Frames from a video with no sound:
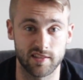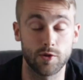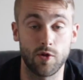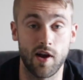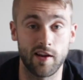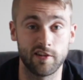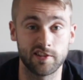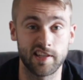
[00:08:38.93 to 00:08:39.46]
So
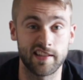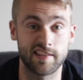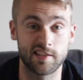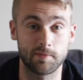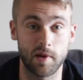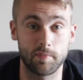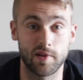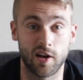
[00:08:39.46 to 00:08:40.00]
I understand
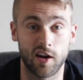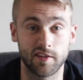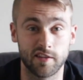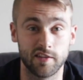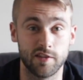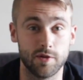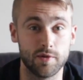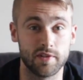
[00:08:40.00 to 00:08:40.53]
this might be hard
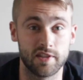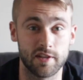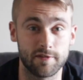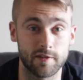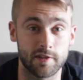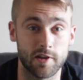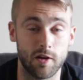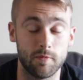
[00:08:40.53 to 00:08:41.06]
to do and
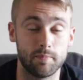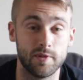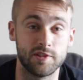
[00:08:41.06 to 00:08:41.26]
difficult,